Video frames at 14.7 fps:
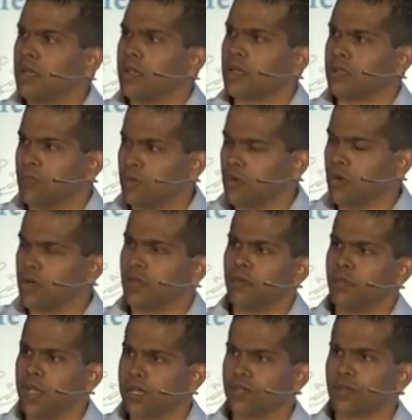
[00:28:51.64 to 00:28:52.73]
because you want to
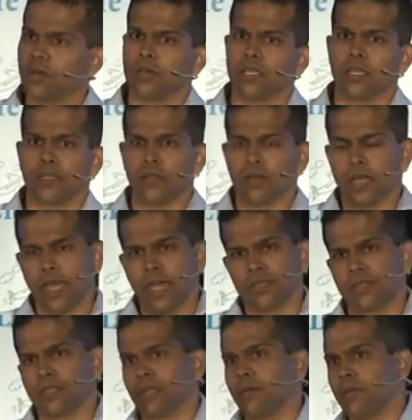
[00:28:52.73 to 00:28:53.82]
make sure that your
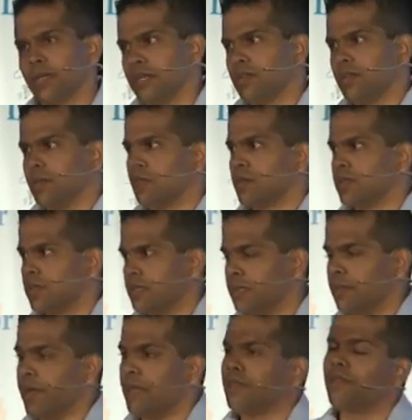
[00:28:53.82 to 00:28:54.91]
cash is coming in and depositing
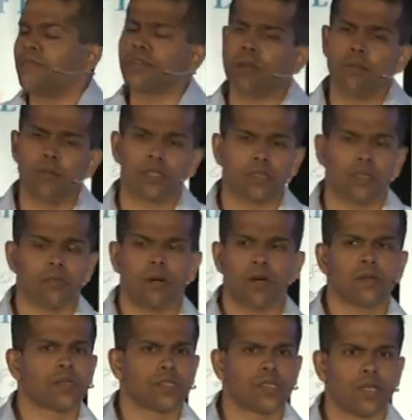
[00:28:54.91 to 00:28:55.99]
them. And if someone's going to
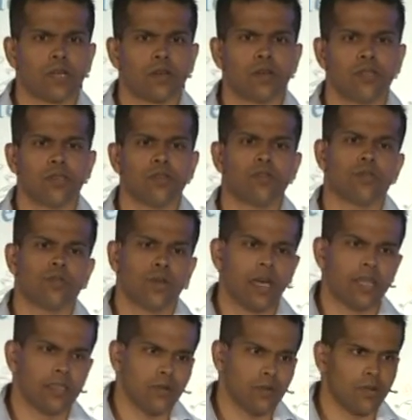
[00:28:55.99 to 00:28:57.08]
bounce a check on you, you'd
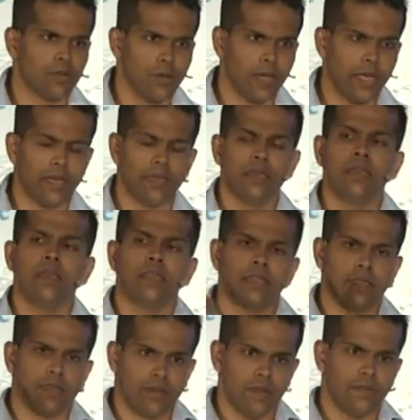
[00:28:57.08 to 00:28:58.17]
rather know today
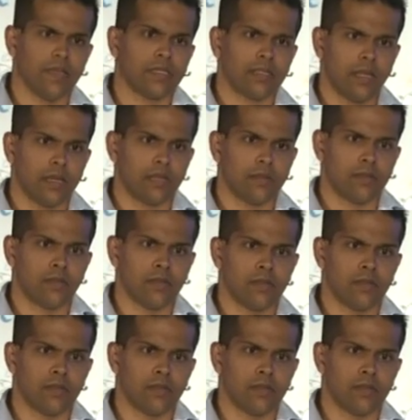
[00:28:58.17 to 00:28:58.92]
than 3 weeks later.